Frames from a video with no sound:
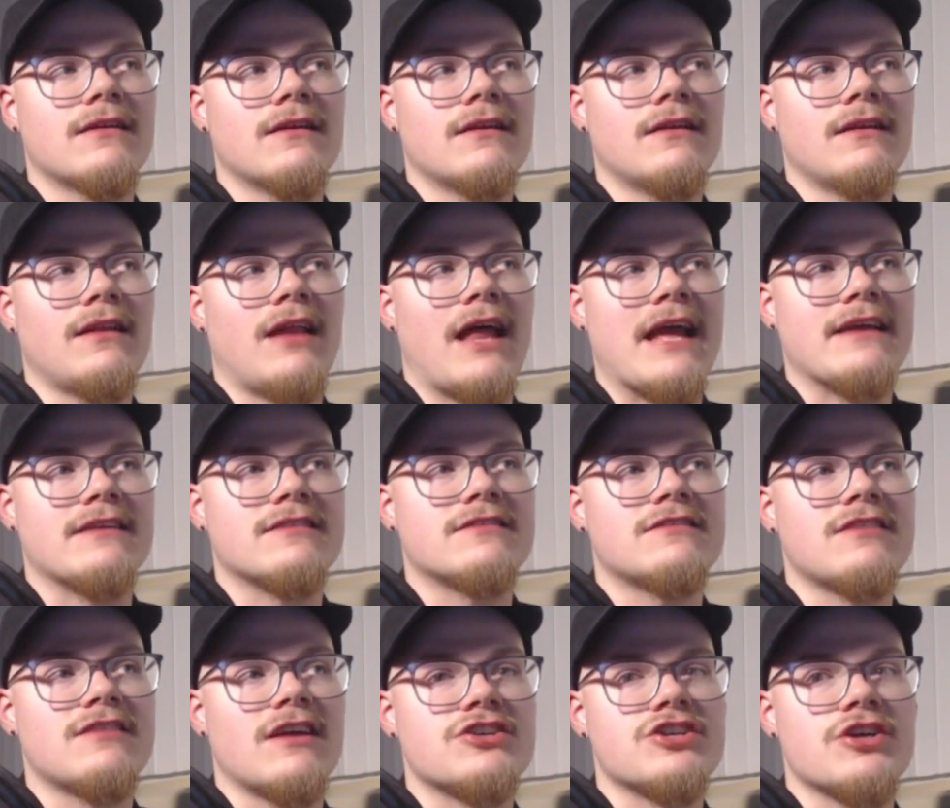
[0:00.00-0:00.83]
like,
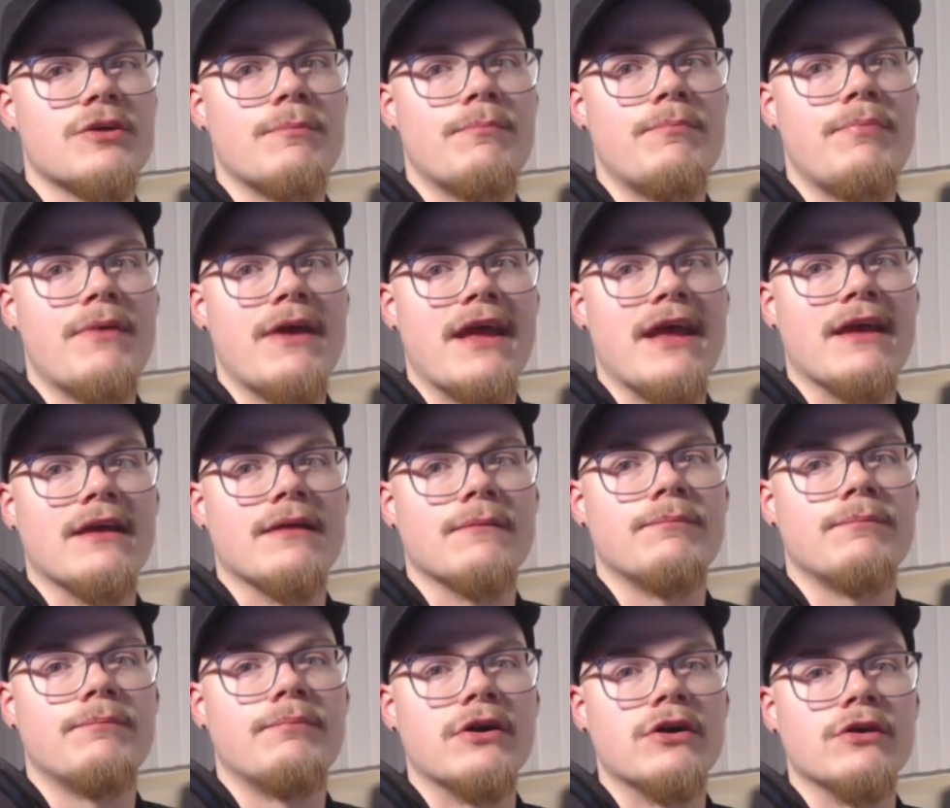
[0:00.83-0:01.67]
such a
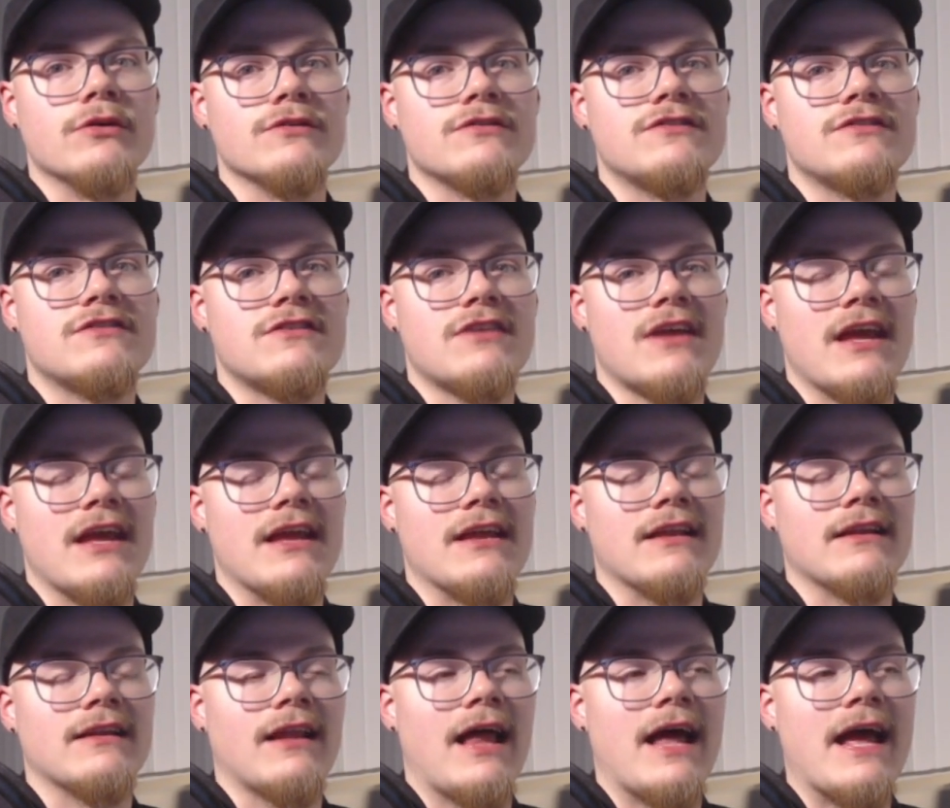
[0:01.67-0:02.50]
big boost
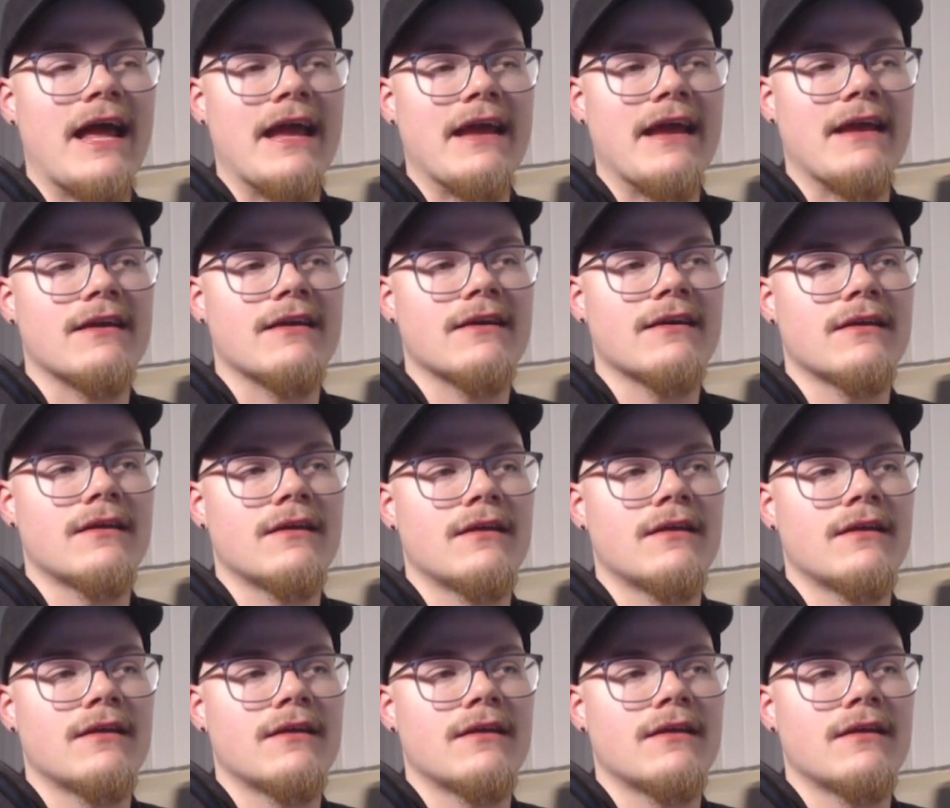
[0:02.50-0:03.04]
in, like,